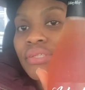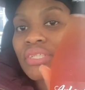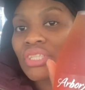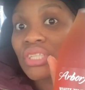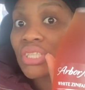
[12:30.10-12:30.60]

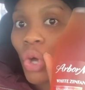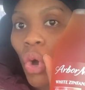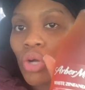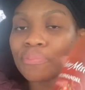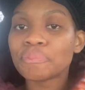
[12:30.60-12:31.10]

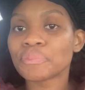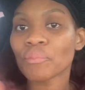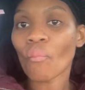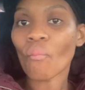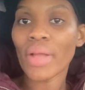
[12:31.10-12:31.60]
So
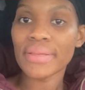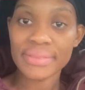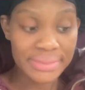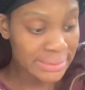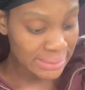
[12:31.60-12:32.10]

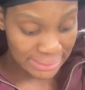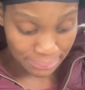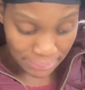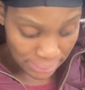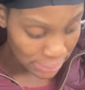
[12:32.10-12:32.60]
this is
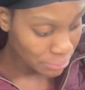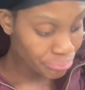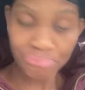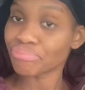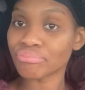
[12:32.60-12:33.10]
me
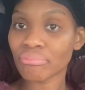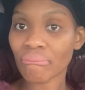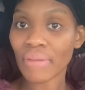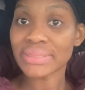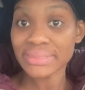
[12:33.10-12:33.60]

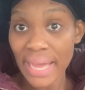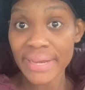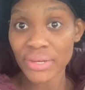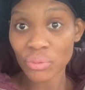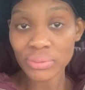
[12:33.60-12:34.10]

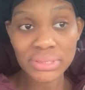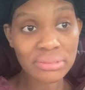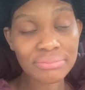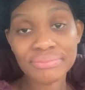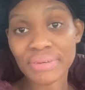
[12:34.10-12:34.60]
signing out
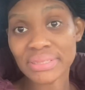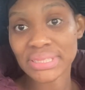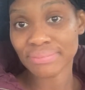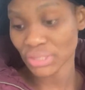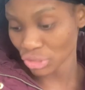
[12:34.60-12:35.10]
for this
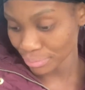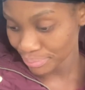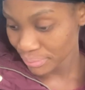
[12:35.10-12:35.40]
video.